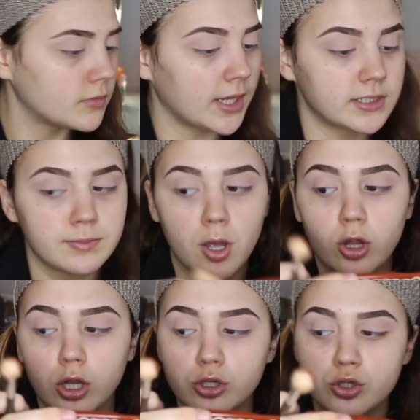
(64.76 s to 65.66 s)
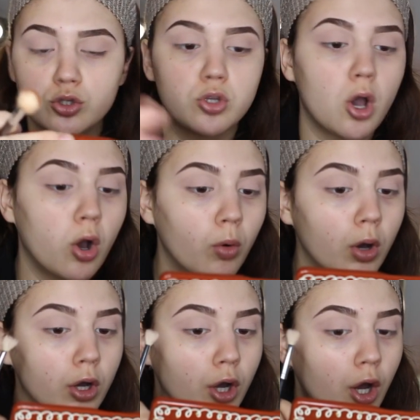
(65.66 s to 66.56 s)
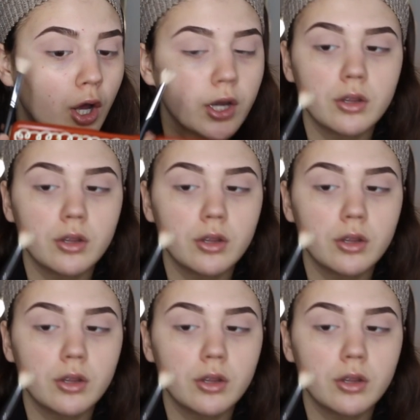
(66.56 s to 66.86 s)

They smell so good.